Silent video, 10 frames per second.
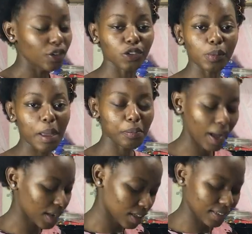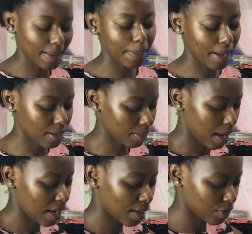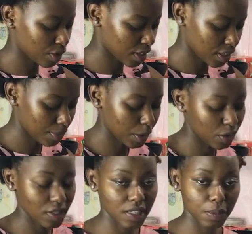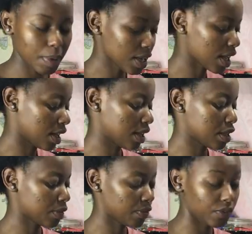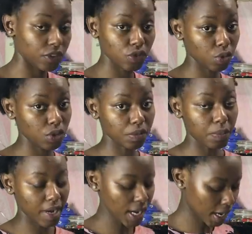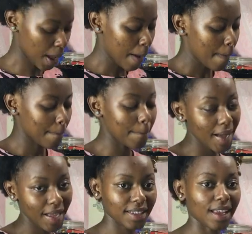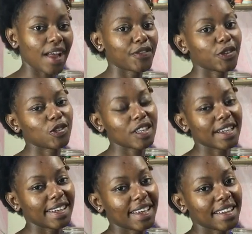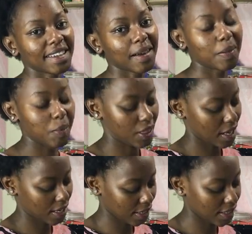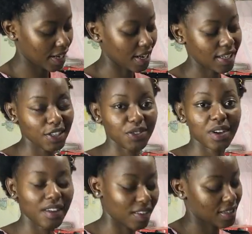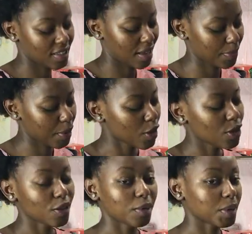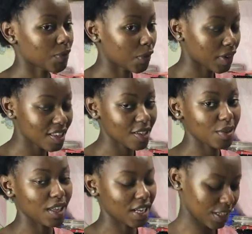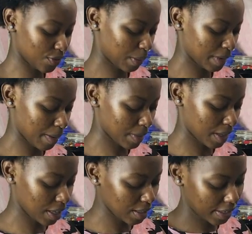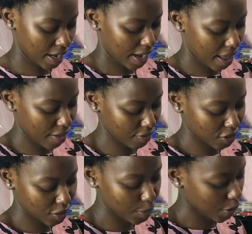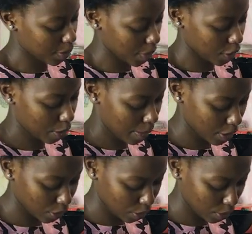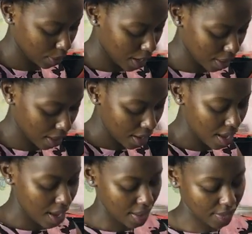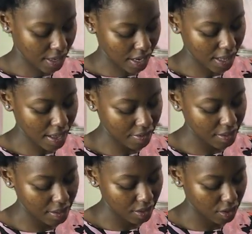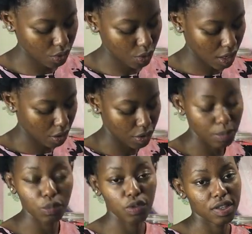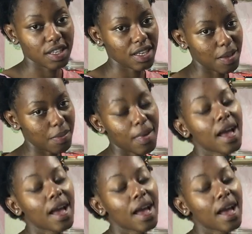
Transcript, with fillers: So my pan is a pan. I love using it because it's big and the fish won't break. But unfortunately it doesn't come with a lid and I need to cover this up. I'm improvising with a lid from something else and I have just brought my tomatoes together and then I'll cover this to allow them to steam.